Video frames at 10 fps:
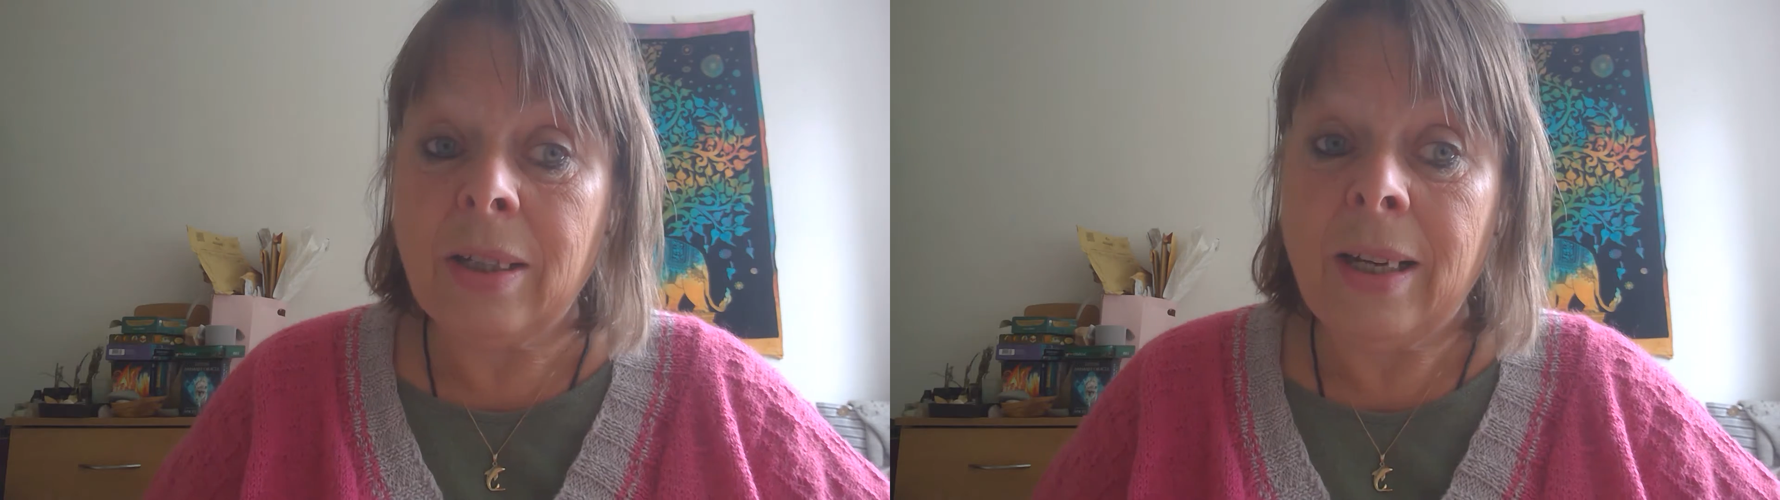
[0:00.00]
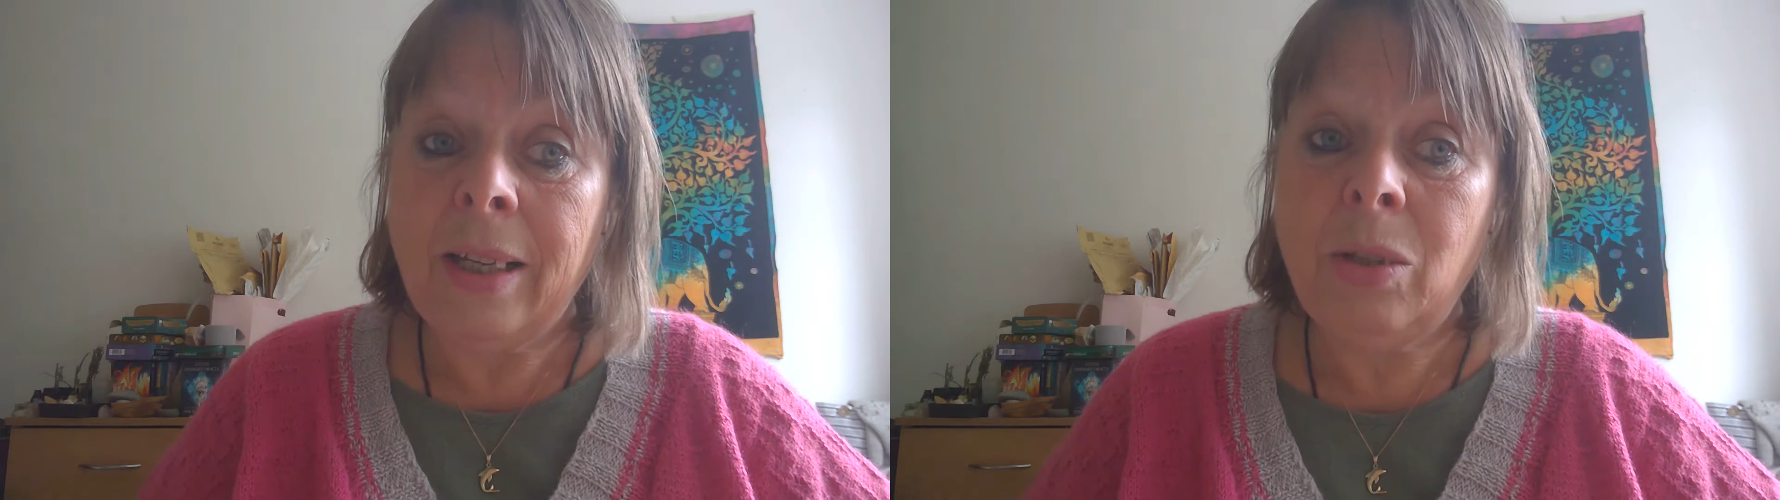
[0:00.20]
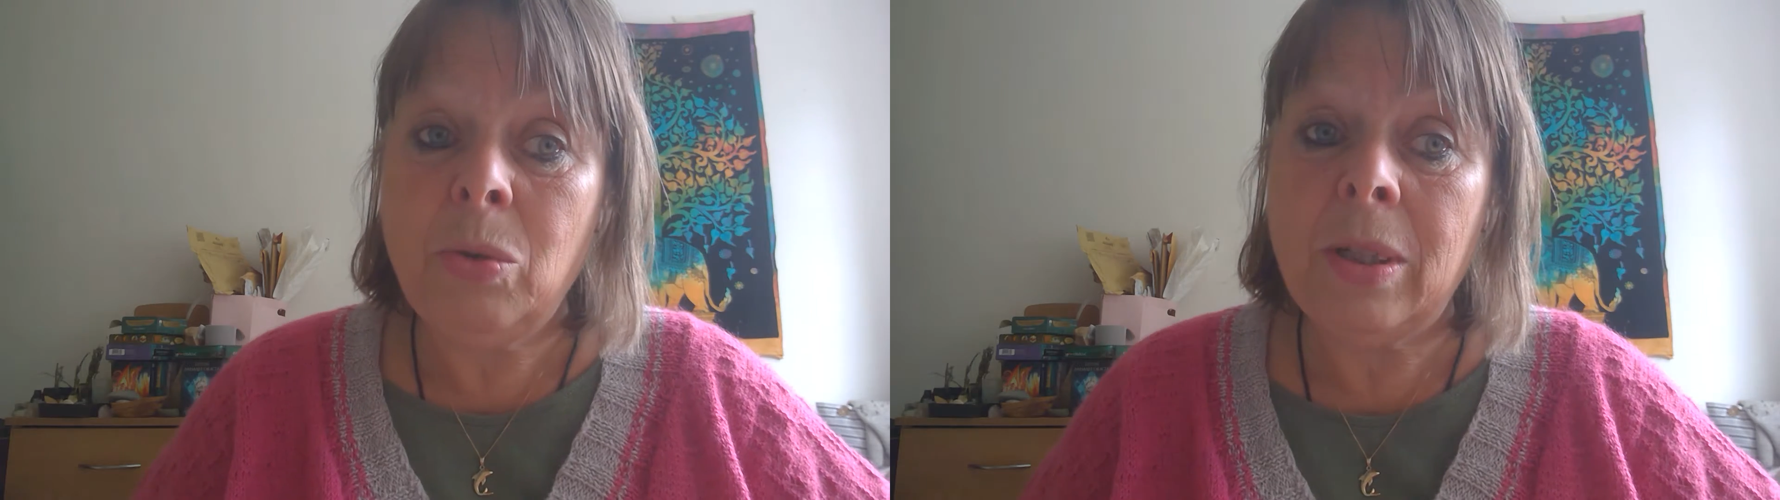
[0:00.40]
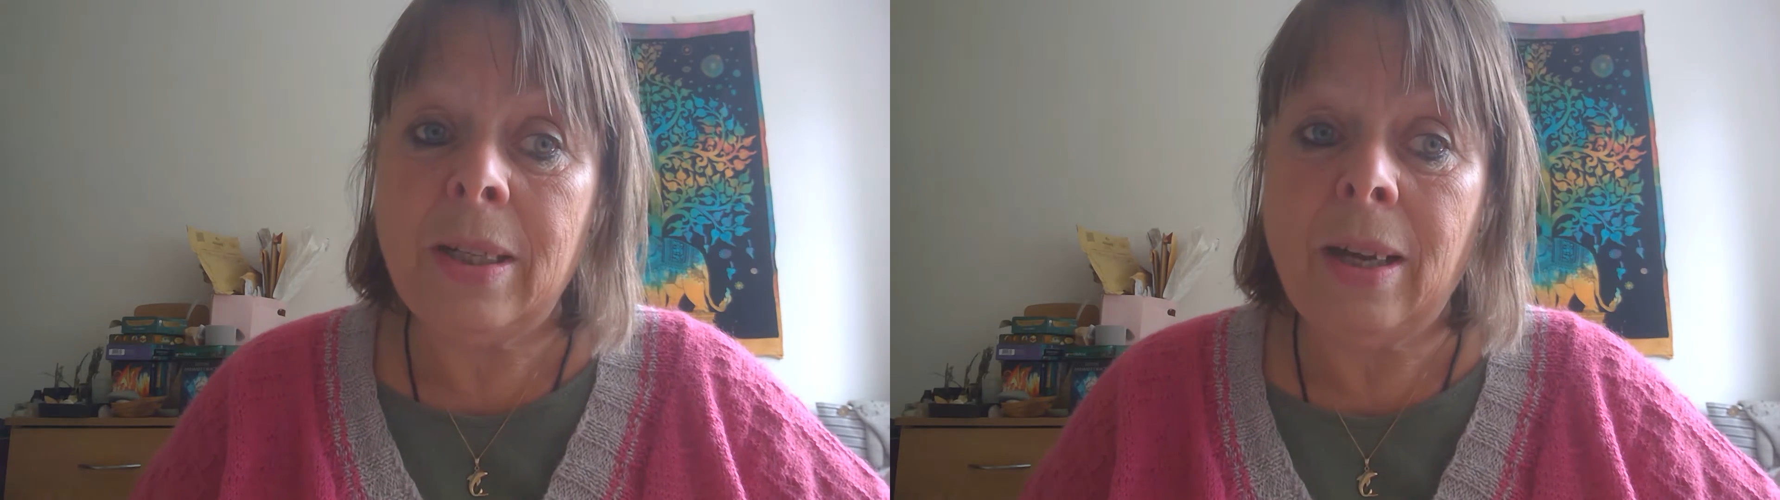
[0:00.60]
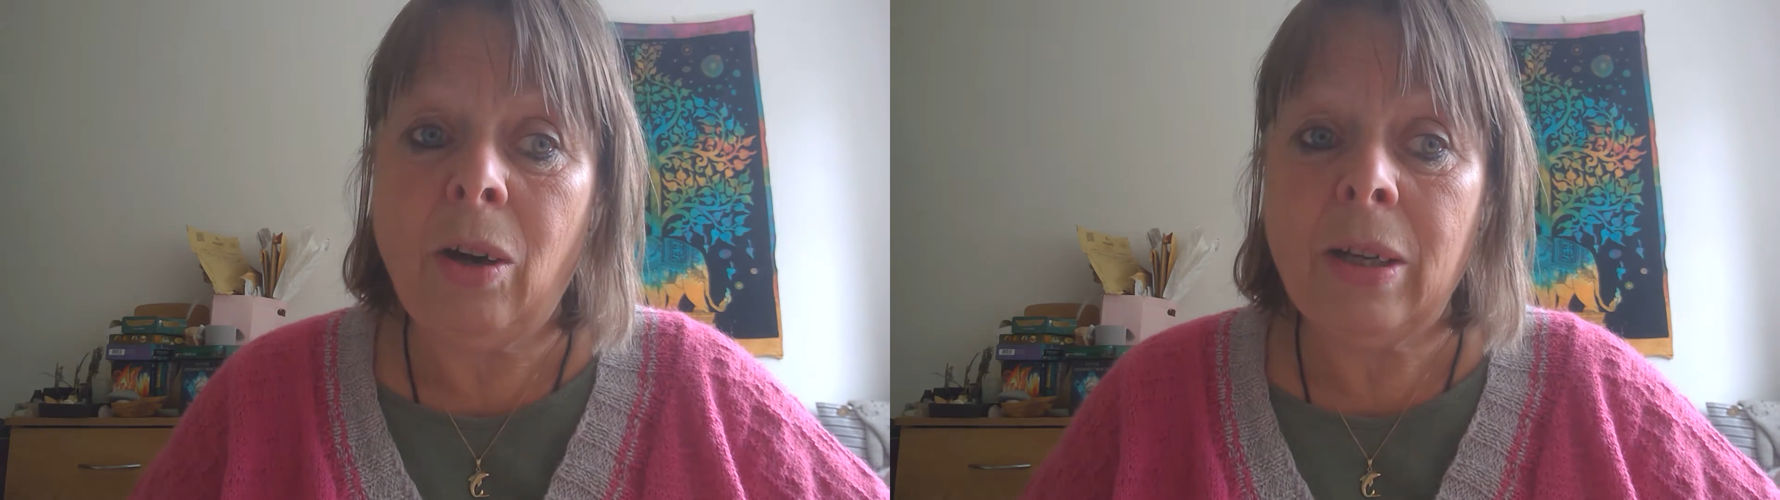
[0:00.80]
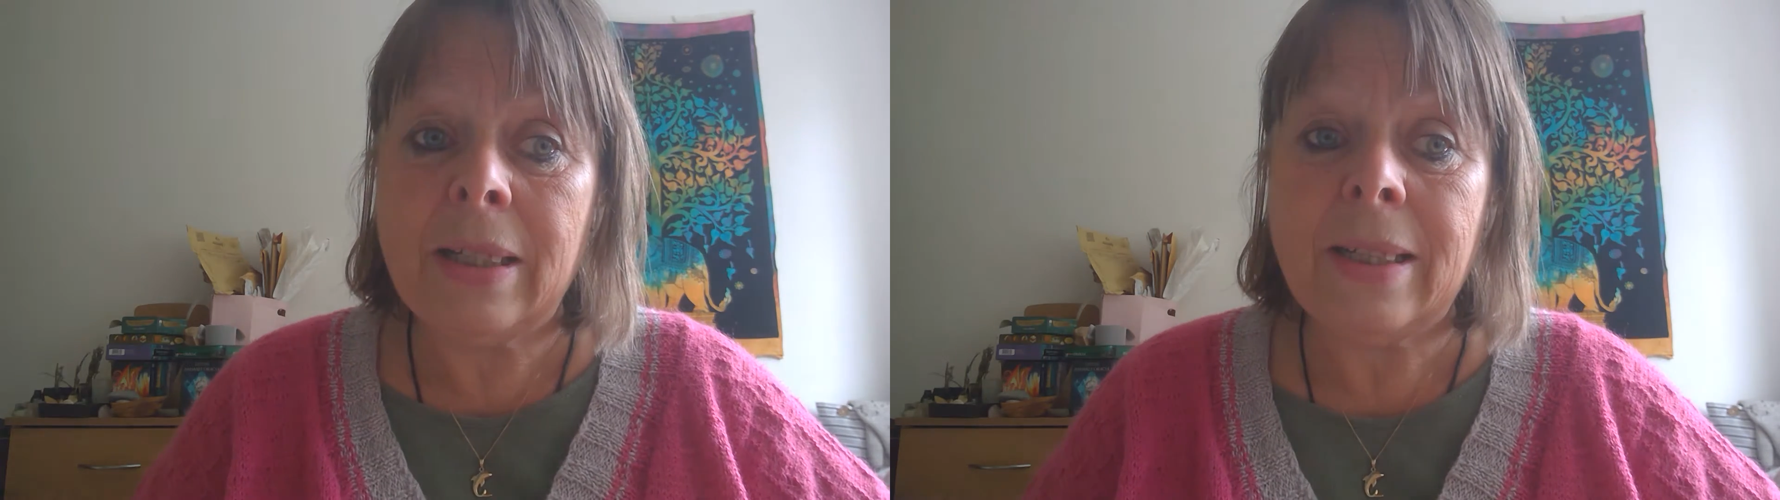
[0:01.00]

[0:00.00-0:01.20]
and I use it at